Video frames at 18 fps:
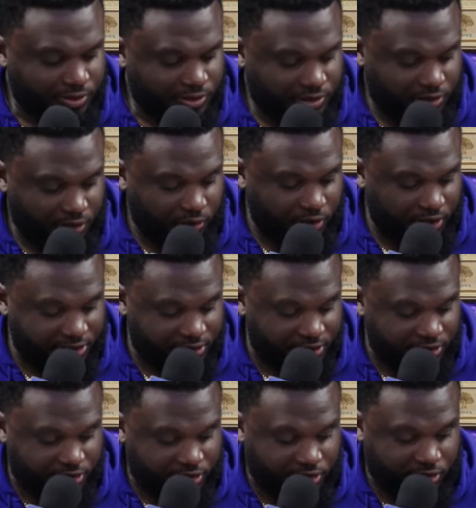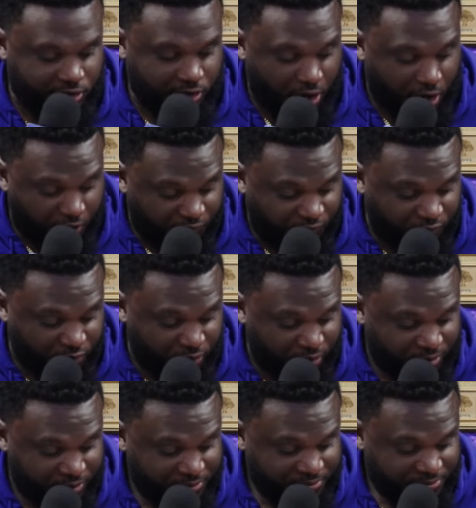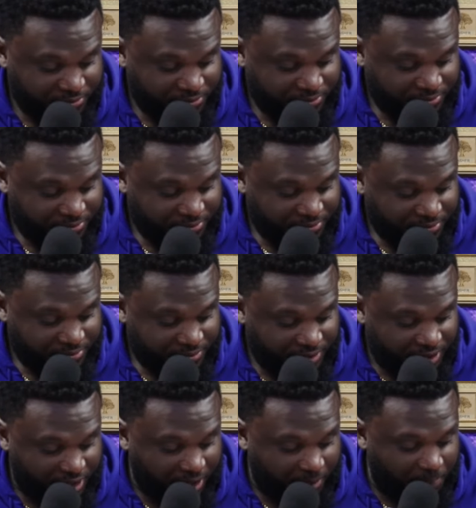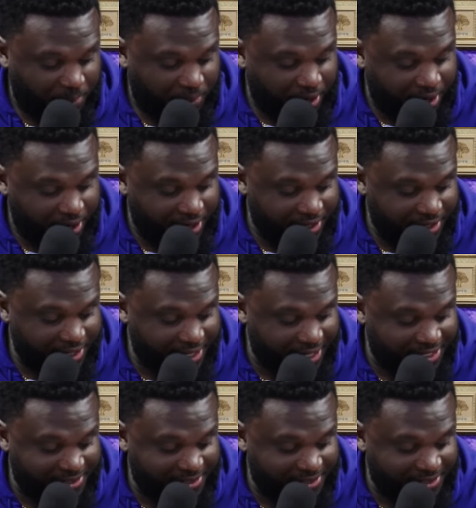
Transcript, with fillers: So does the slothful upon his